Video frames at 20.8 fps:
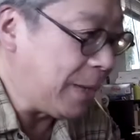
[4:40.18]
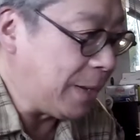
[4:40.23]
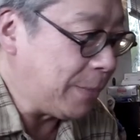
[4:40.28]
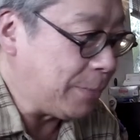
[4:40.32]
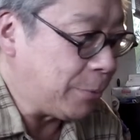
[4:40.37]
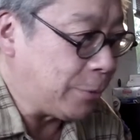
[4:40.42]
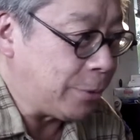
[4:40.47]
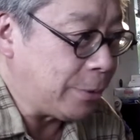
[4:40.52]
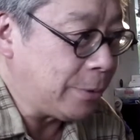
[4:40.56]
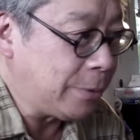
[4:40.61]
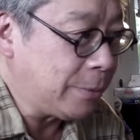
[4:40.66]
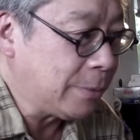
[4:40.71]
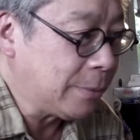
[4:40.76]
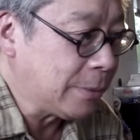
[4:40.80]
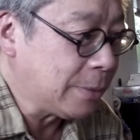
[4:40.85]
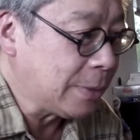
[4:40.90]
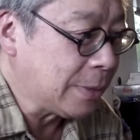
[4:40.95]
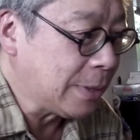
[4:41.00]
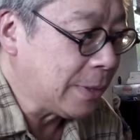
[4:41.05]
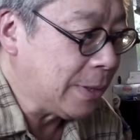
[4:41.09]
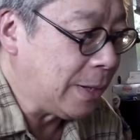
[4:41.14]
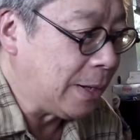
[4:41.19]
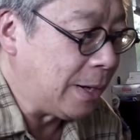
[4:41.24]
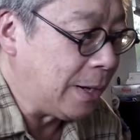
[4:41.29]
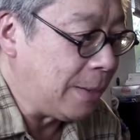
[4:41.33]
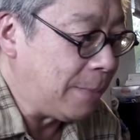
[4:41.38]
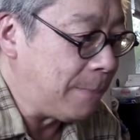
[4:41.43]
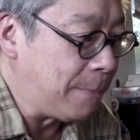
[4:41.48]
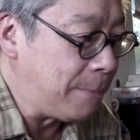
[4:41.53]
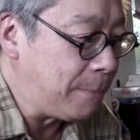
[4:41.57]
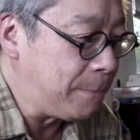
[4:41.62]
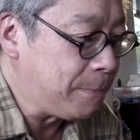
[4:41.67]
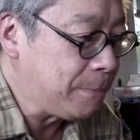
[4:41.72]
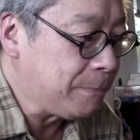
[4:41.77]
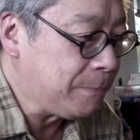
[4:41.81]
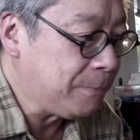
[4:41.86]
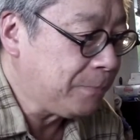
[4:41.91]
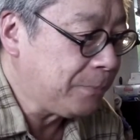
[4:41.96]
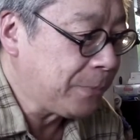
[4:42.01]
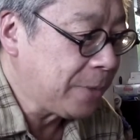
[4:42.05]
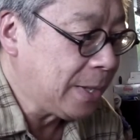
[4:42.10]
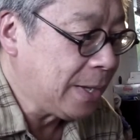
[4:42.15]
paper, um,
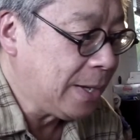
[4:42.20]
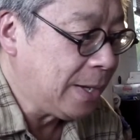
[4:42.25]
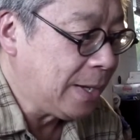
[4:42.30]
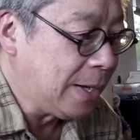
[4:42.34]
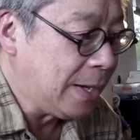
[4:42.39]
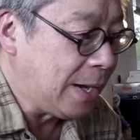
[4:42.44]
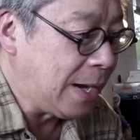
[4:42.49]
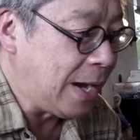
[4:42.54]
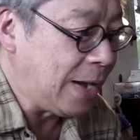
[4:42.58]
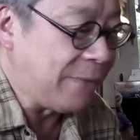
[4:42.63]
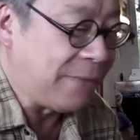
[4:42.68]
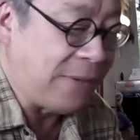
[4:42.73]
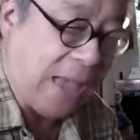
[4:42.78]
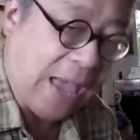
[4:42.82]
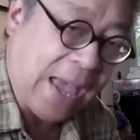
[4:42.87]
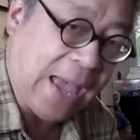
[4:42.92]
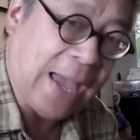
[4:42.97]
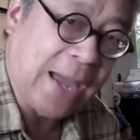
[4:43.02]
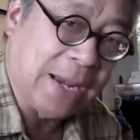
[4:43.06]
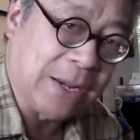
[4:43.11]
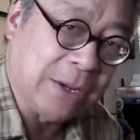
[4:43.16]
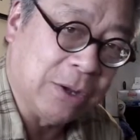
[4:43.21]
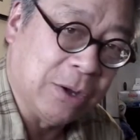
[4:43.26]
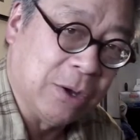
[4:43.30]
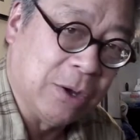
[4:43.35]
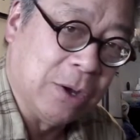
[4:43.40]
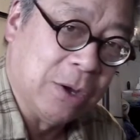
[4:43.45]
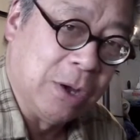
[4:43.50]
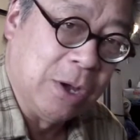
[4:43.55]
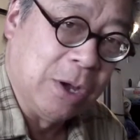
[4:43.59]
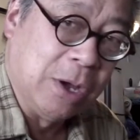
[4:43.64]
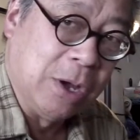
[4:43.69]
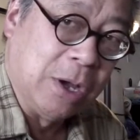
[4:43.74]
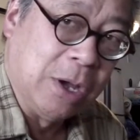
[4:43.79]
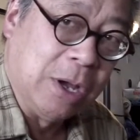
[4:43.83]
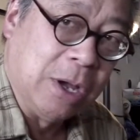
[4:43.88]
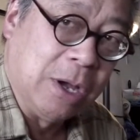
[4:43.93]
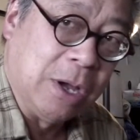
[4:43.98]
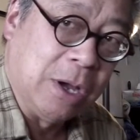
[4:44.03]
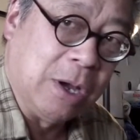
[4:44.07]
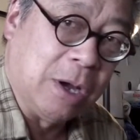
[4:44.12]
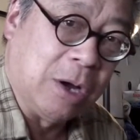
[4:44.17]
I've had
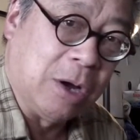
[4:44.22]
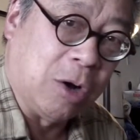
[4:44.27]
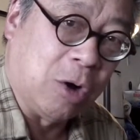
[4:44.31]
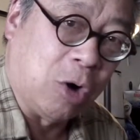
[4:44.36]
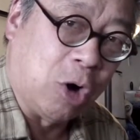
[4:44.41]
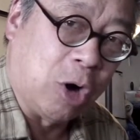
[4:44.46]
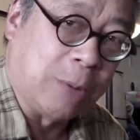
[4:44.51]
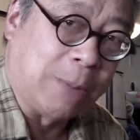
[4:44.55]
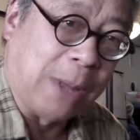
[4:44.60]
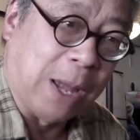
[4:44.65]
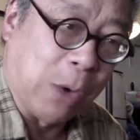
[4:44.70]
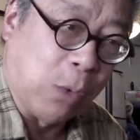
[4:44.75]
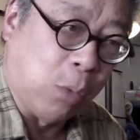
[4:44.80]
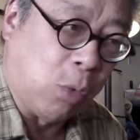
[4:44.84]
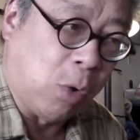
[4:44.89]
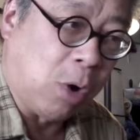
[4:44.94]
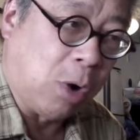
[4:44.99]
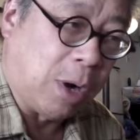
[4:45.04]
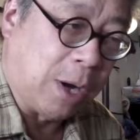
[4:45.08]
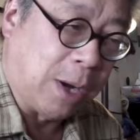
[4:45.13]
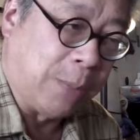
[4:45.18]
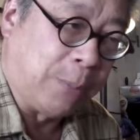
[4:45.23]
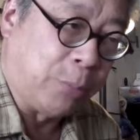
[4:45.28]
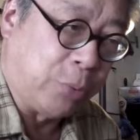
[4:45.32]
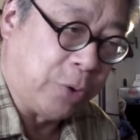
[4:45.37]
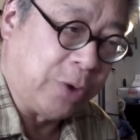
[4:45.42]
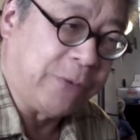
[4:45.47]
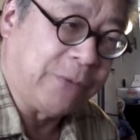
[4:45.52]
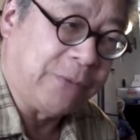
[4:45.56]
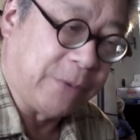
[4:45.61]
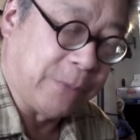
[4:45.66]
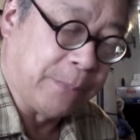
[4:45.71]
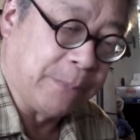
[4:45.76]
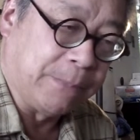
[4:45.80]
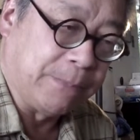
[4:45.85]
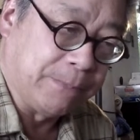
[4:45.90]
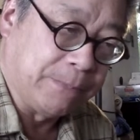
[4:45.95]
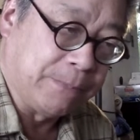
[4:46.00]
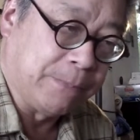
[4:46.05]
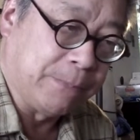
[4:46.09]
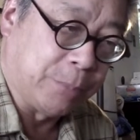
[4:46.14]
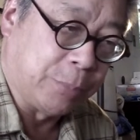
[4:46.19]
uh, on my wall a print from
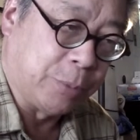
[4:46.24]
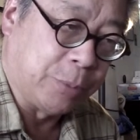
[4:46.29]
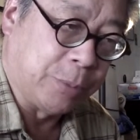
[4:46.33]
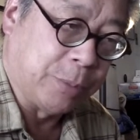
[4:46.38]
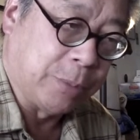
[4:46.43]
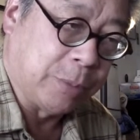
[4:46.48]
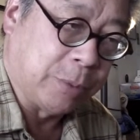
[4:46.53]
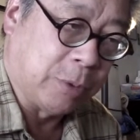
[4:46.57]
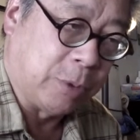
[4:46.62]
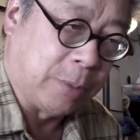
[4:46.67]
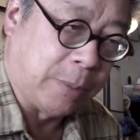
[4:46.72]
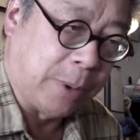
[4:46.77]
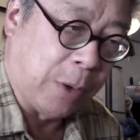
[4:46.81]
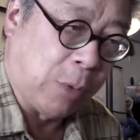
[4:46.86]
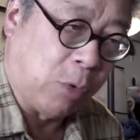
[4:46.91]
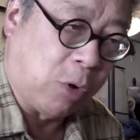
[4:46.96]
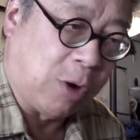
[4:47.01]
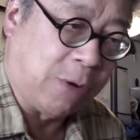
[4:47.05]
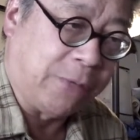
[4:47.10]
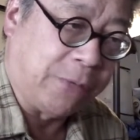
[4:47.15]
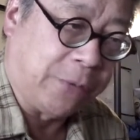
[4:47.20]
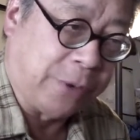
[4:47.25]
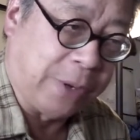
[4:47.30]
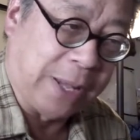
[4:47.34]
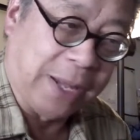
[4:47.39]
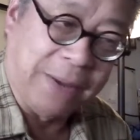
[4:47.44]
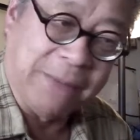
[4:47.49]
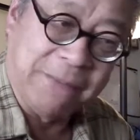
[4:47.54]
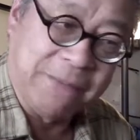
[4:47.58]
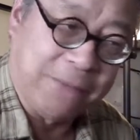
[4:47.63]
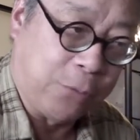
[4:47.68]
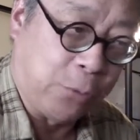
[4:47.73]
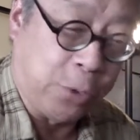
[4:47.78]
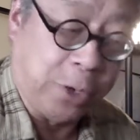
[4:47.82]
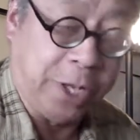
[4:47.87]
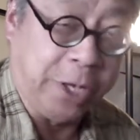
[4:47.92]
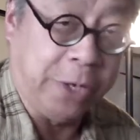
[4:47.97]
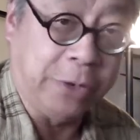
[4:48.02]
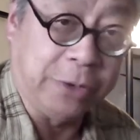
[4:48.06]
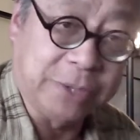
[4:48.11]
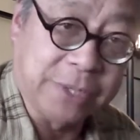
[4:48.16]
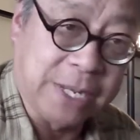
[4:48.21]
on my wall for like 40
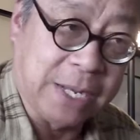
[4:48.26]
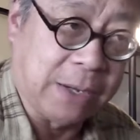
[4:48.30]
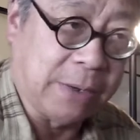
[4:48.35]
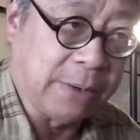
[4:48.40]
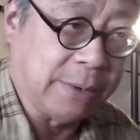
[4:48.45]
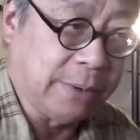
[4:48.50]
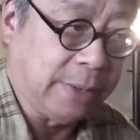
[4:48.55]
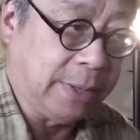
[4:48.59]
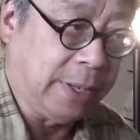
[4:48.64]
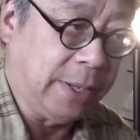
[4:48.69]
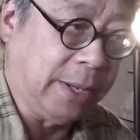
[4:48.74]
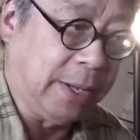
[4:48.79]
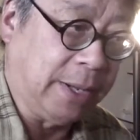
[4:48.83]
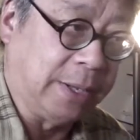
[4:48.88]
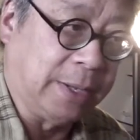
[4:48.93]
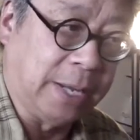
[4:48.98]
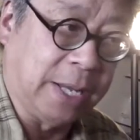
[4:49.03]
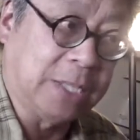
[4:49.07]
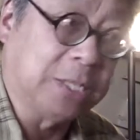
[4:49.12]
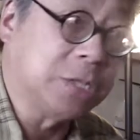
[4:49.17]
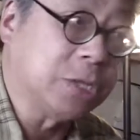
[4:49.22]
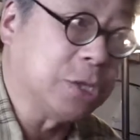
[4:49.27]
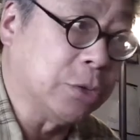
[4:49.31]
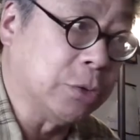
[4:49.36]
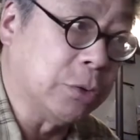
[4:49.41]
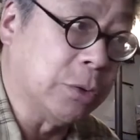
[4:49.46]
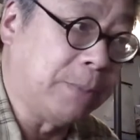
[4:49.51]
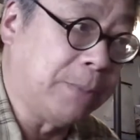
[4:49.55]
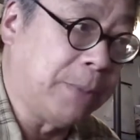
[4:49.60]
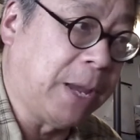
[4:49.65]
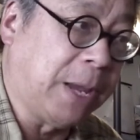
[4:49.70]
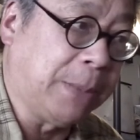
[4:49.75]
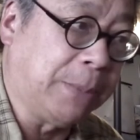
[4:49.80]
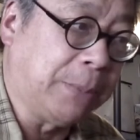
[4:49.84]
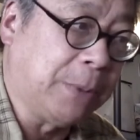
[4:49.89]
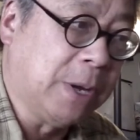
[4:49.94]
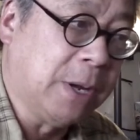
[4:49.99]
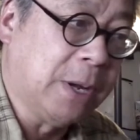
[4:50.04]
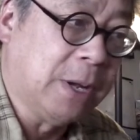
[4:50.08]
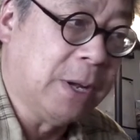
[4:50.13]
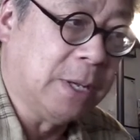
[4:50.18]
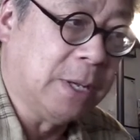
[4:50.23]
years now, and next to a paper,
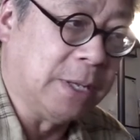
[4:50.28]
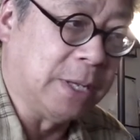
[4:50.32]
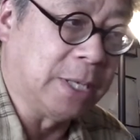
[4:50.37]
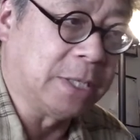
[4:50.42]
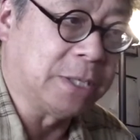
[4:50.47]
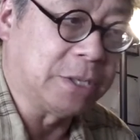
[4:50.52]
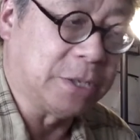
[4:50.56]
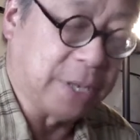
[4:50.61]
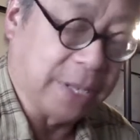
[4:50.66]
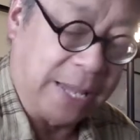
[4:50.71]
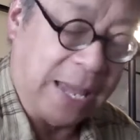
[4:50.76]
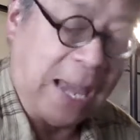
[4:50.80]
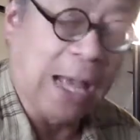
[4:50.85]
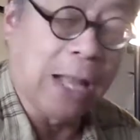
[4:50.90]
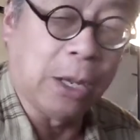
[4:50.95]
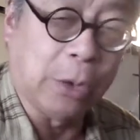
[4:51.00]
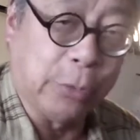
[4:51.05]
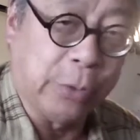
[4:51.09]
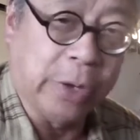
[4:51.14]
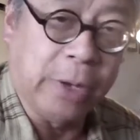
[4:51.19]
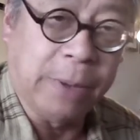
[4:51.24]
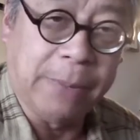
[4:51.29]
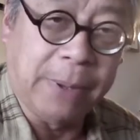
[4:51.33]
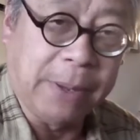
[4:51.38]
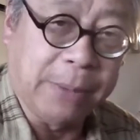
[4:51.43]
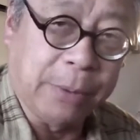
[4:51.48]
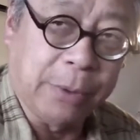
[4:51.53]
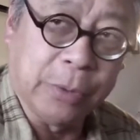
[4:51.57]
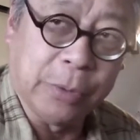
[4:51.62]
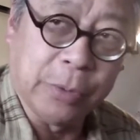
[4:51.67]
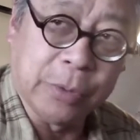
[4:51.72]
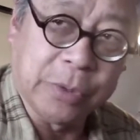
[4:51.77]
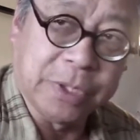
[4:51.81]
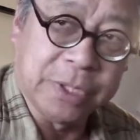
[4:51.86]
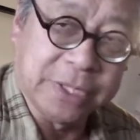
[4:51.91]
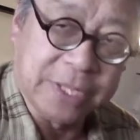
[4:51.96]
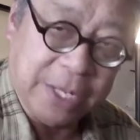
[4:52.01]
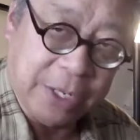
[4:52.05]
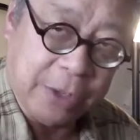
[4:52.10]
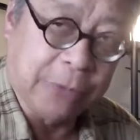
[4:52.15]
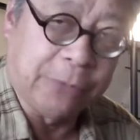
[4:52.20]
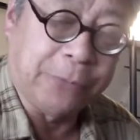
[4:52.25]
next to the Galleria paper, which
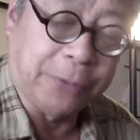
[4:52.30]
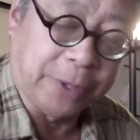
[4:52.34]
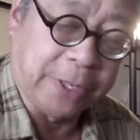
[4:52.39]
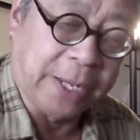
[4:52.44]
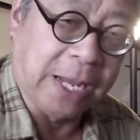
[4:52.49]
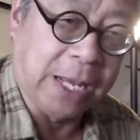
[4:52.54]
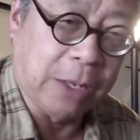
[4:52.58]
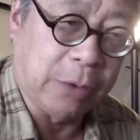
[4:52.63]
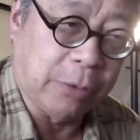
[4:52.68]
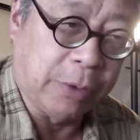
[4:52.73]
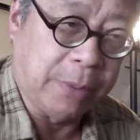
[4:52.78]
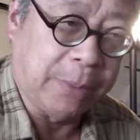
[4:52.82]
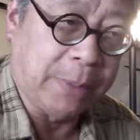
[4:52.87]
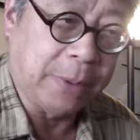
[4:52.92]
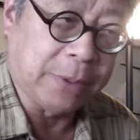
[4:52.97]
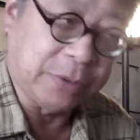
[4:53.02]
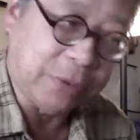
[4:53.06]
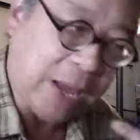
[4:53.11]
is the Ilford Gallery paper.